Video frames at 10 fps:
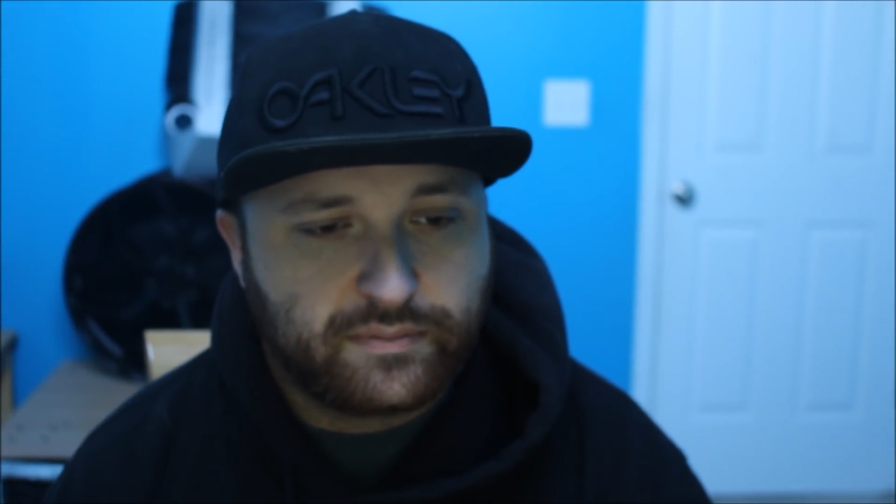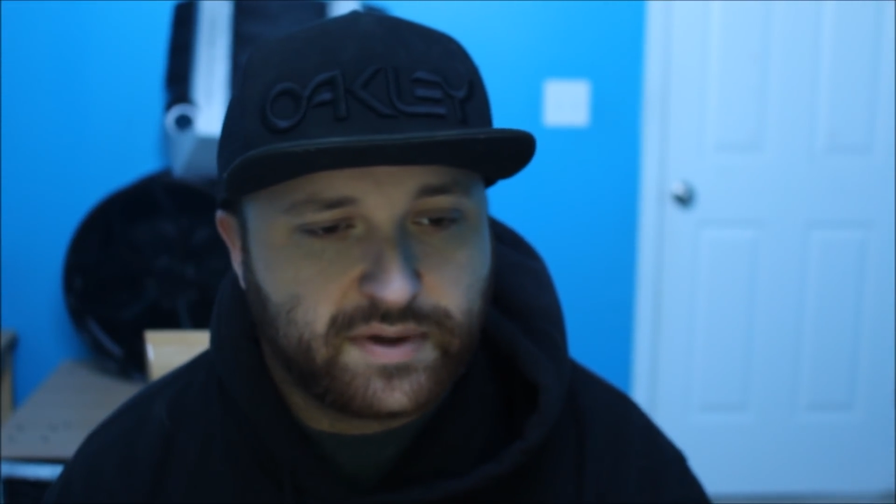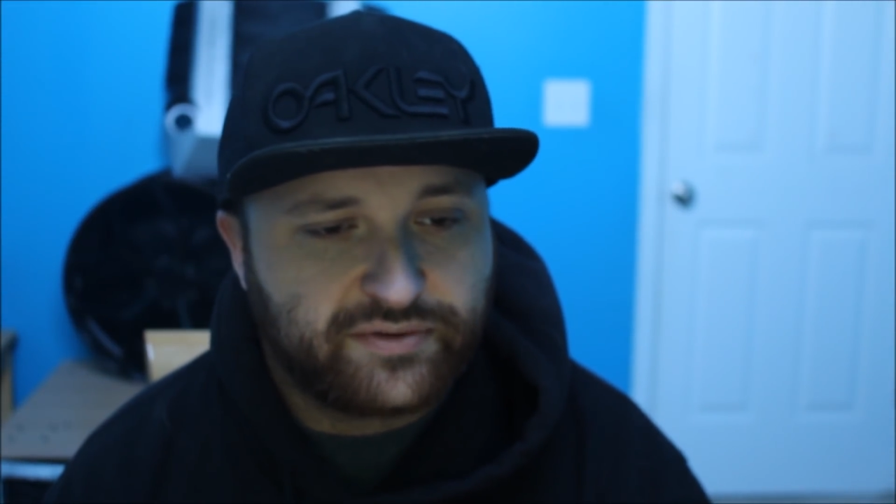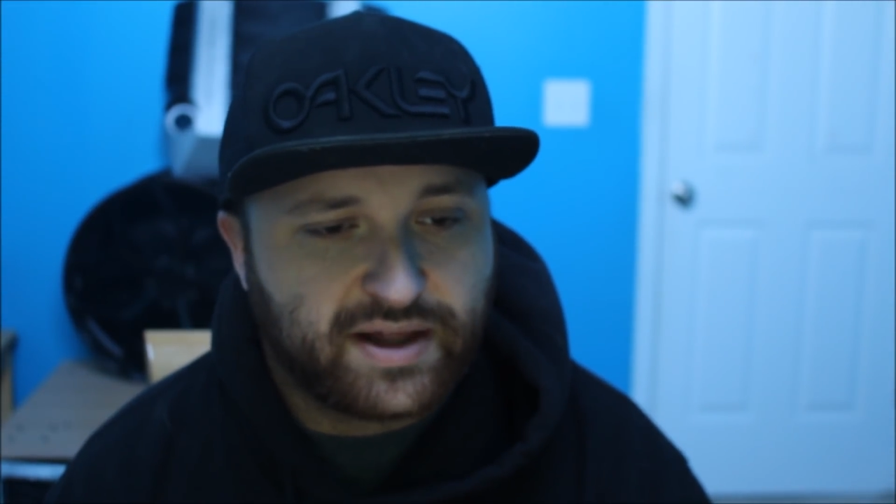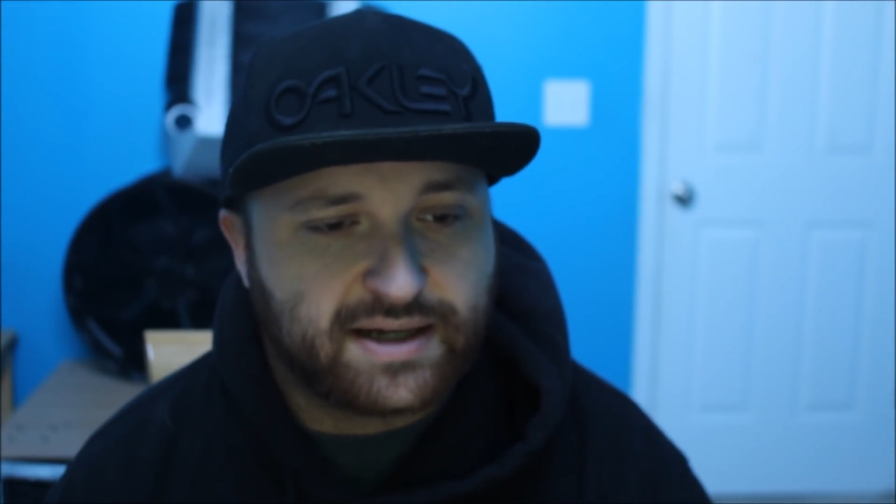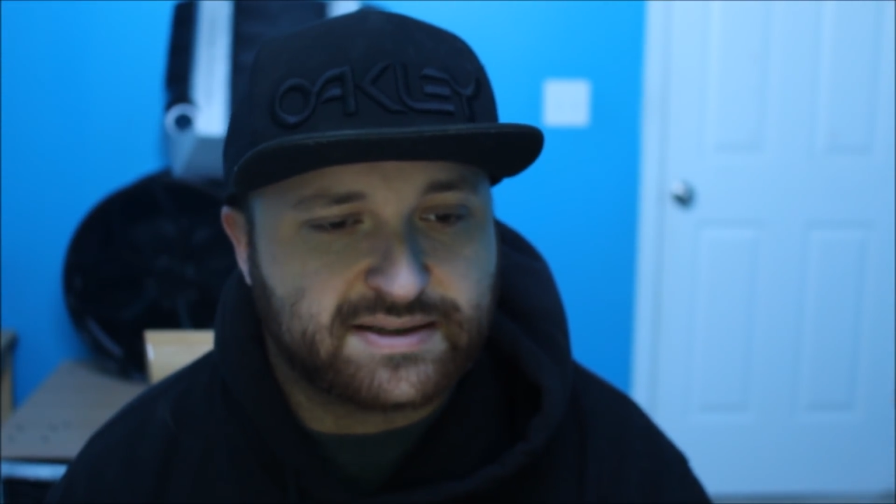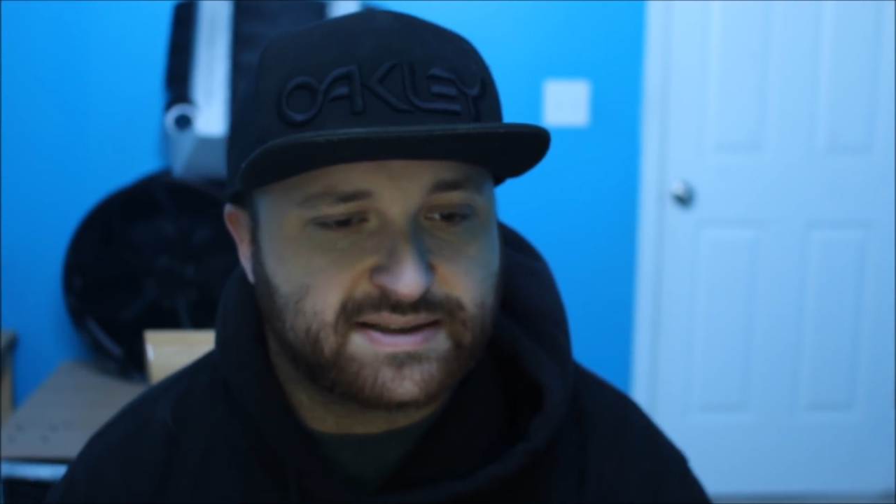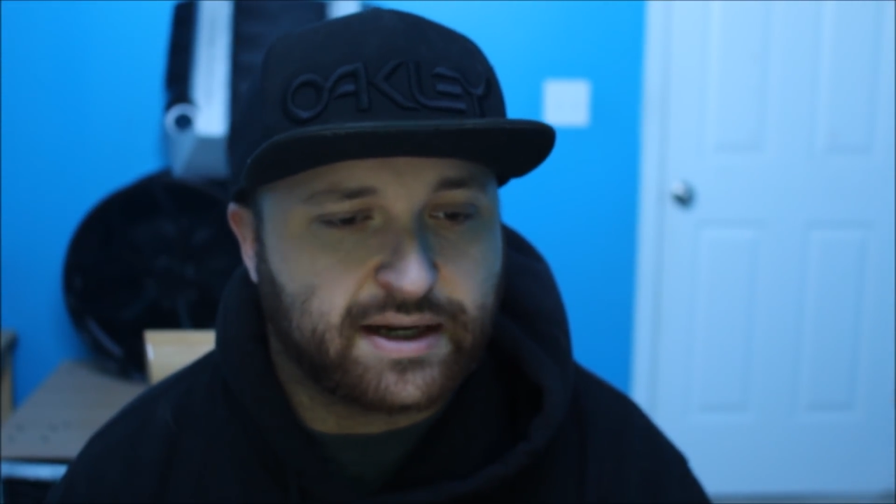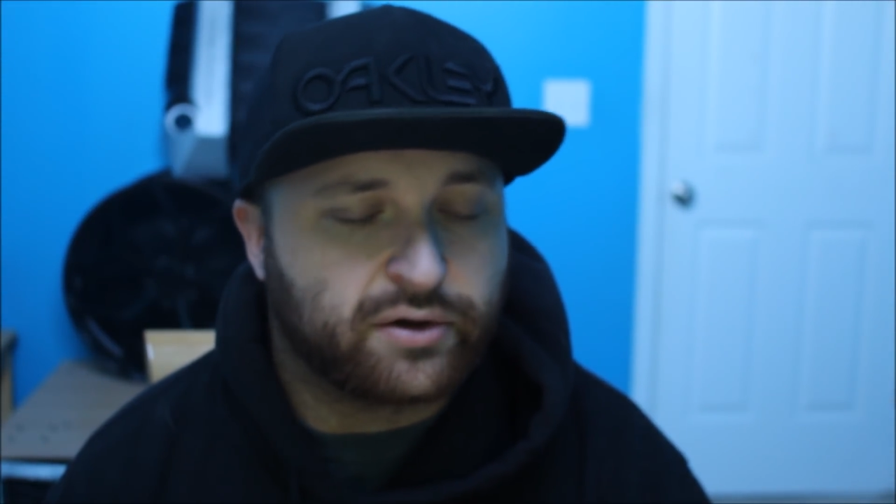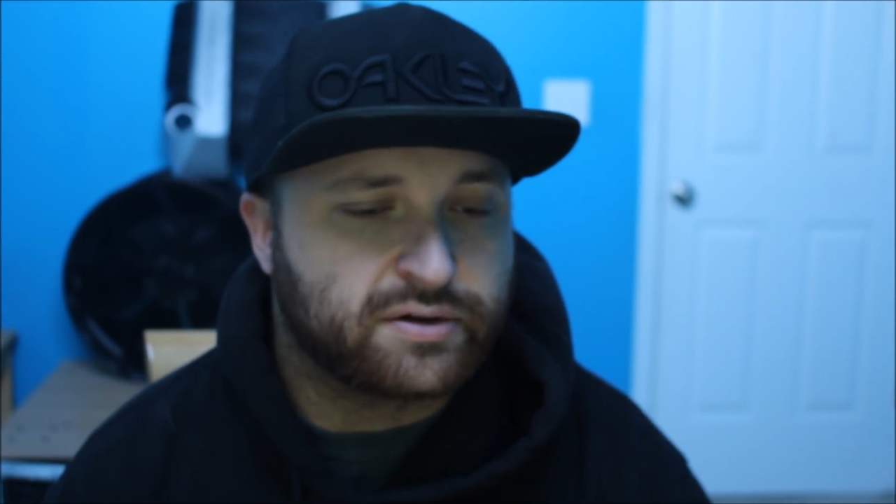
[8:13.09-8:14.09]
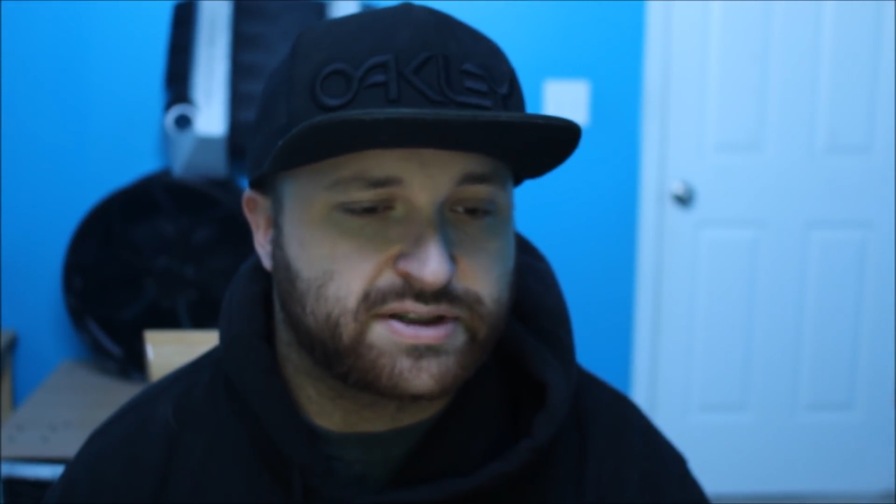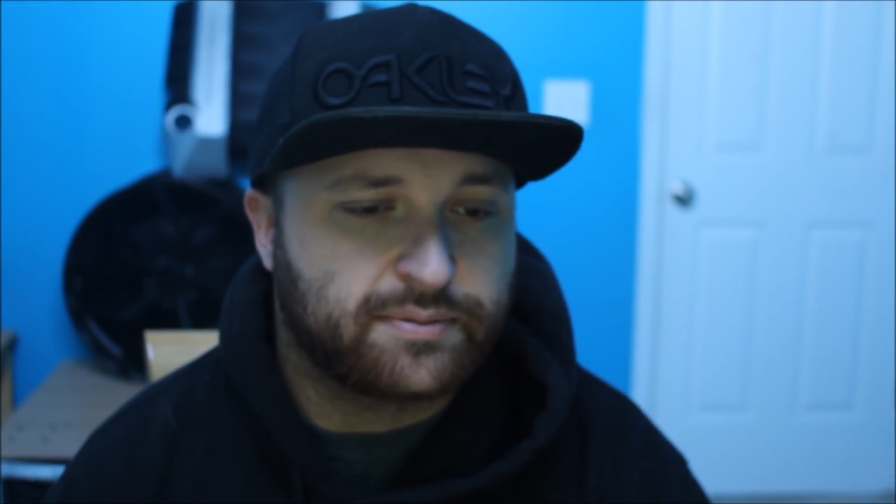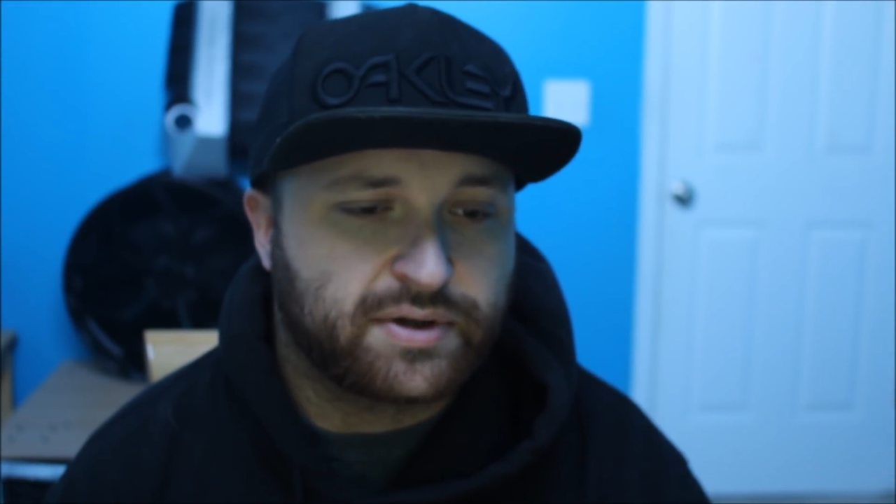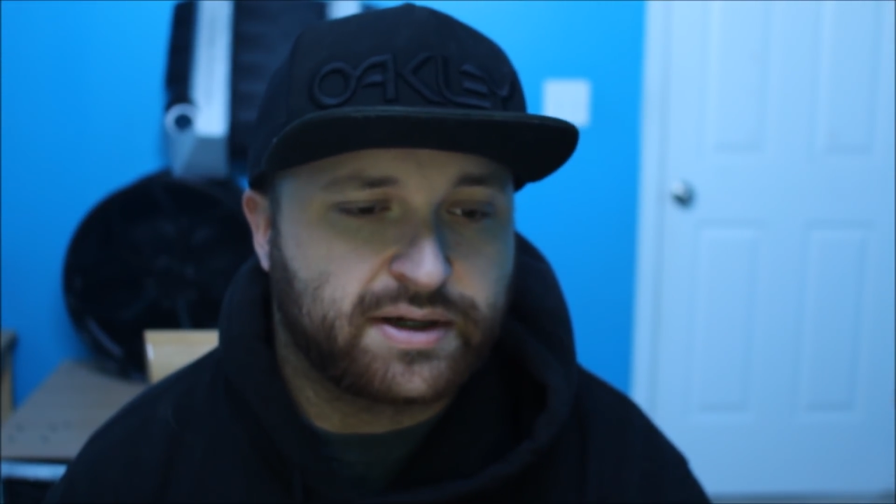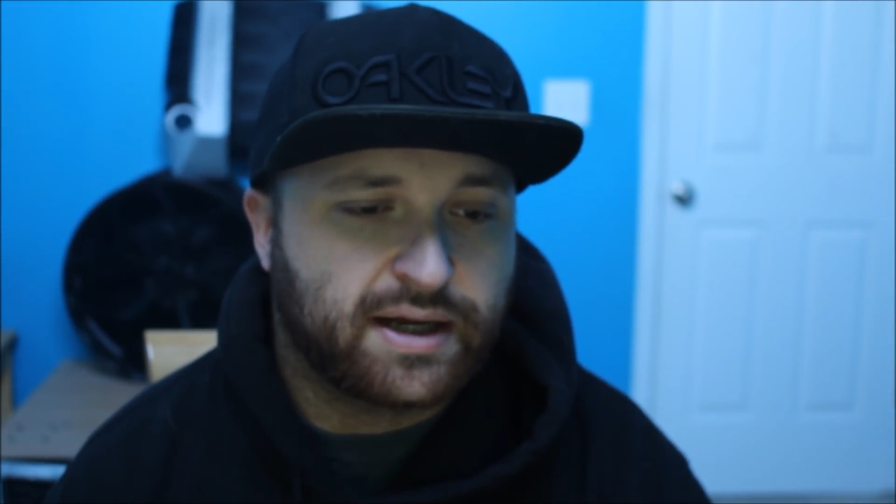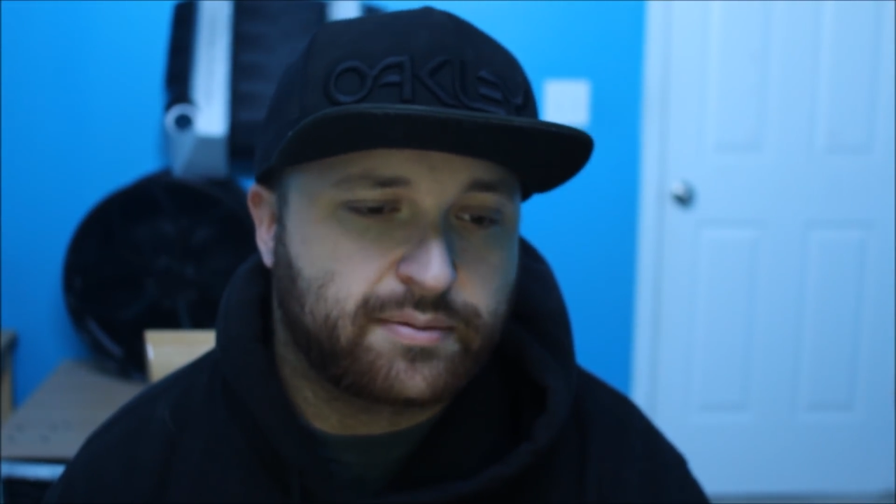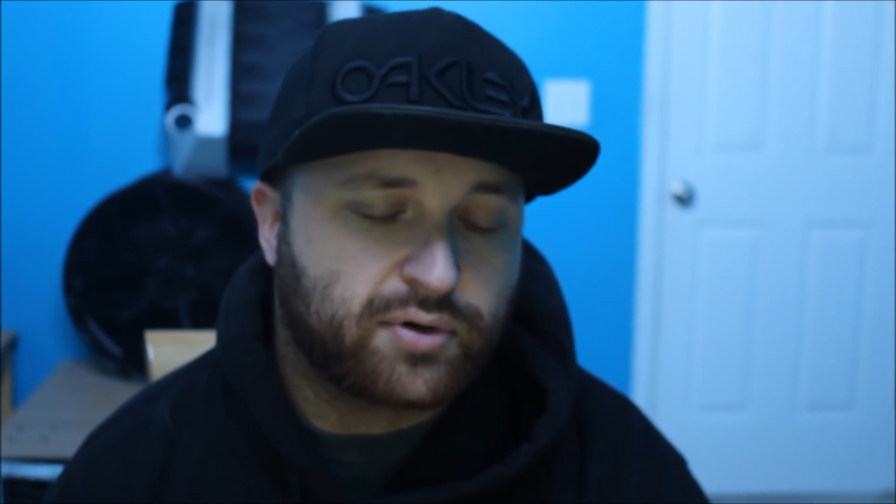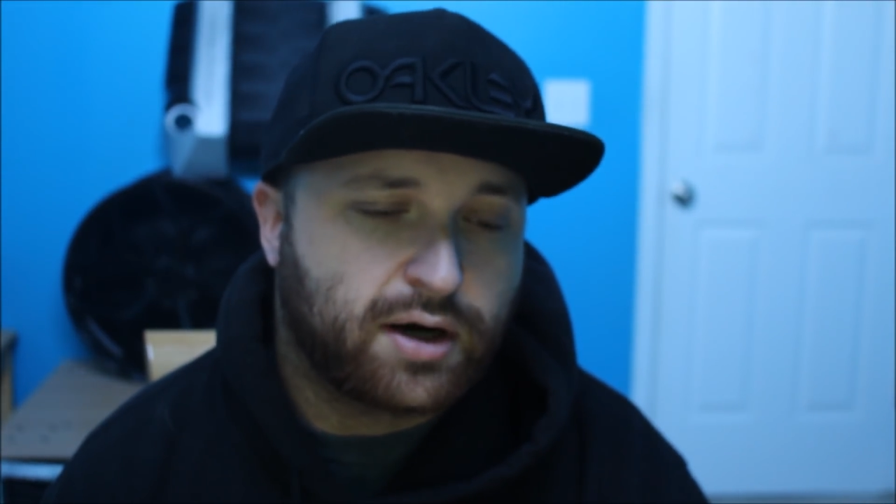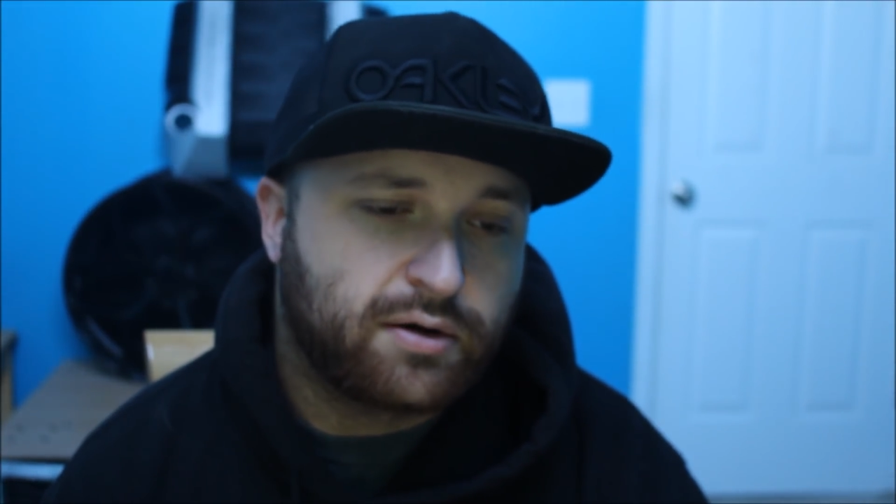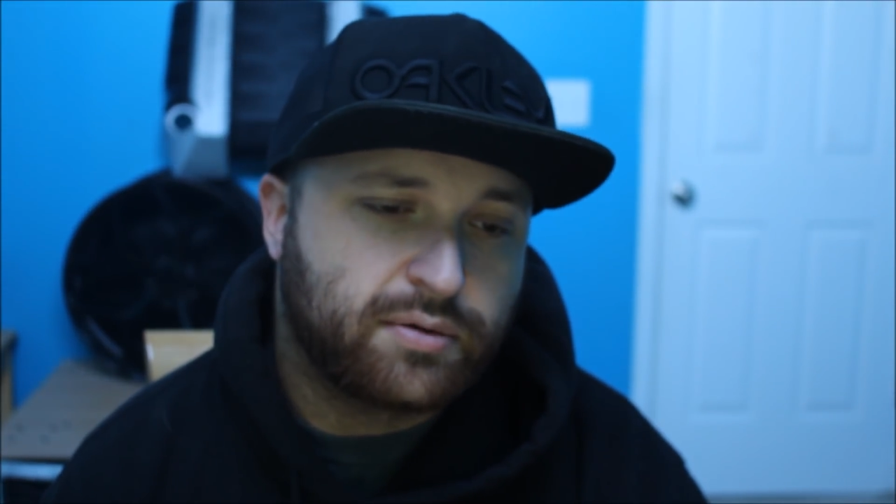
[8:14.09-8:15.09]
If they had a sale or something, yeah,
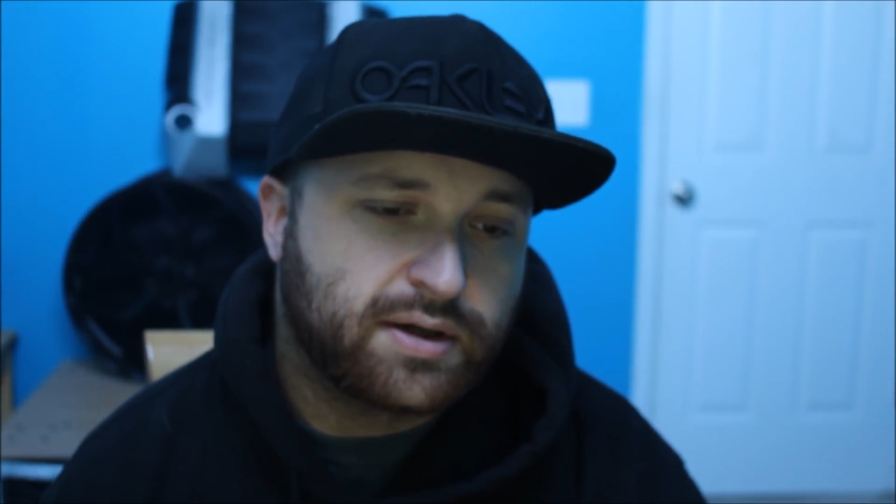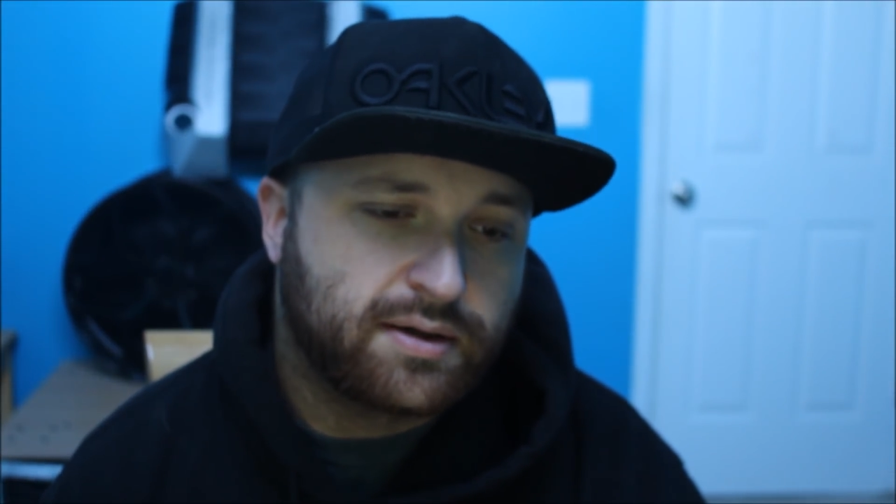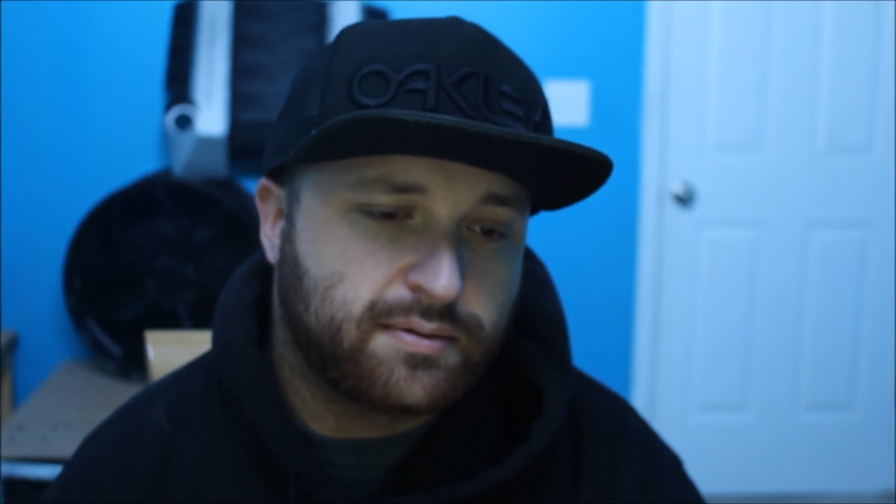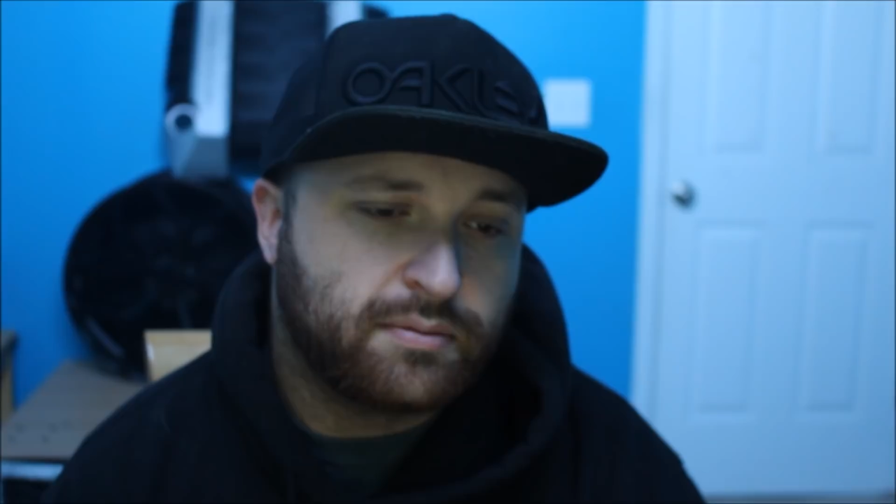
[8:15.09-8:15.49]
probably.